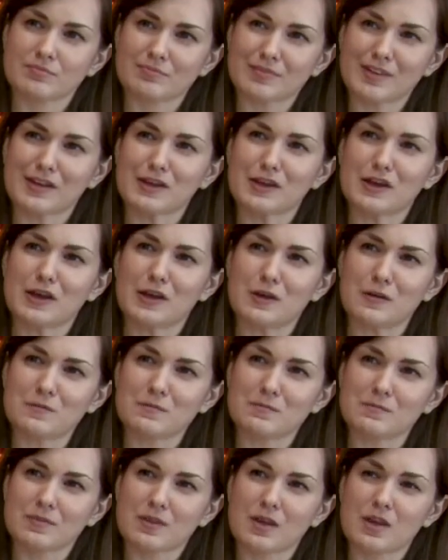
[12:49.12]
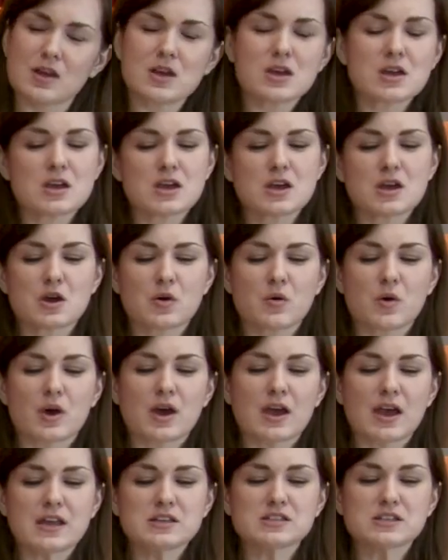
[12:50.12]
Thank you.
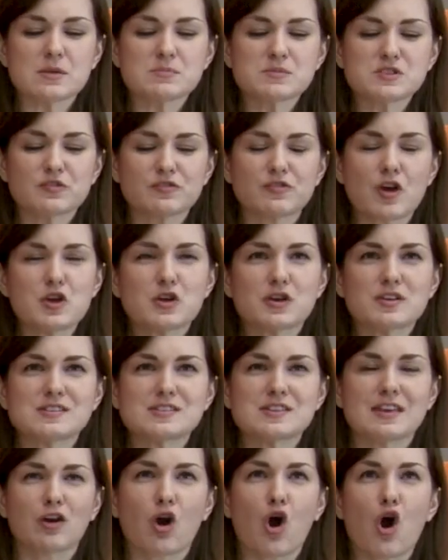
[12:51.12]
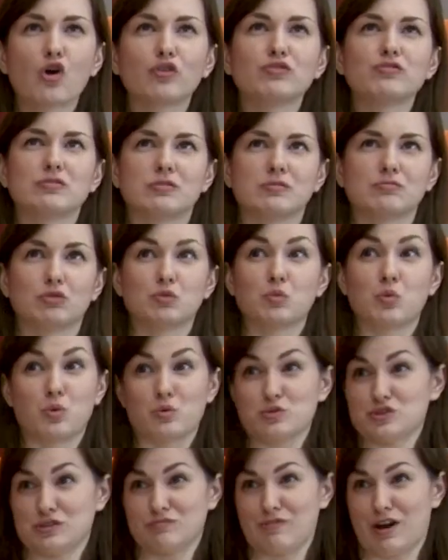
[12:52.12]
In terms of focusing on
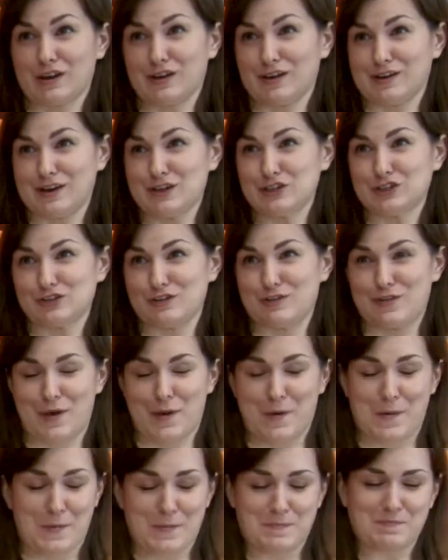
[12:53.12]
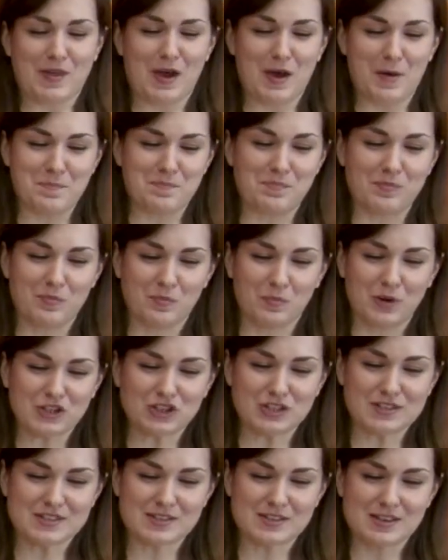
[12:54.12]
reward and recognition, though,
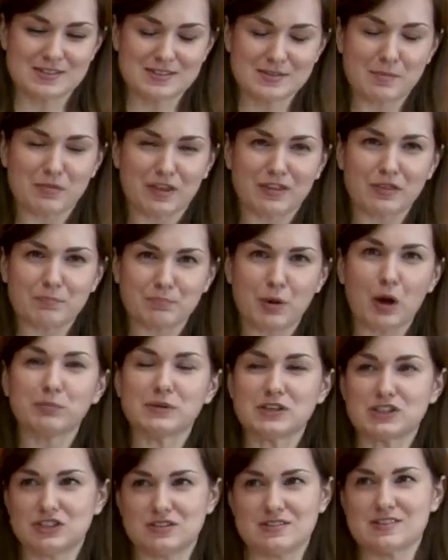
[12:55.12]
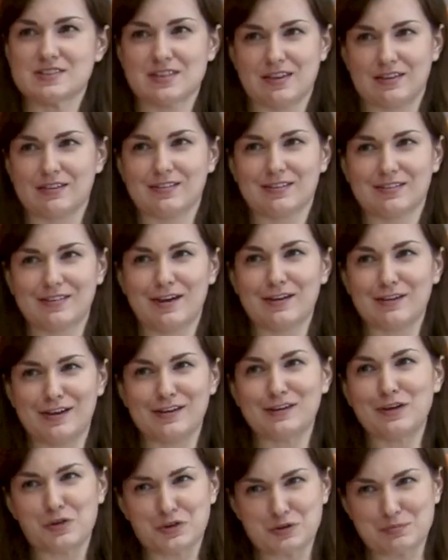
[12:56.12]
which is something that publishers think
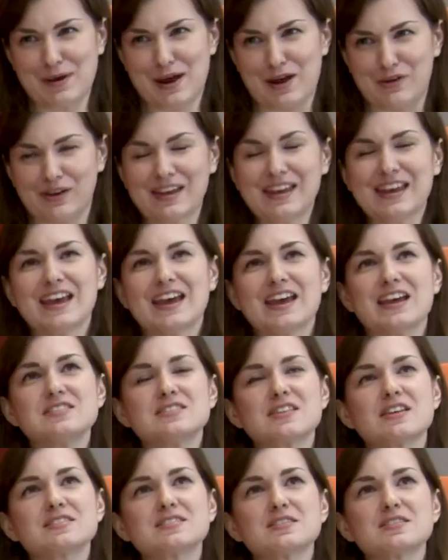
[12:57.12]
a lot about, is there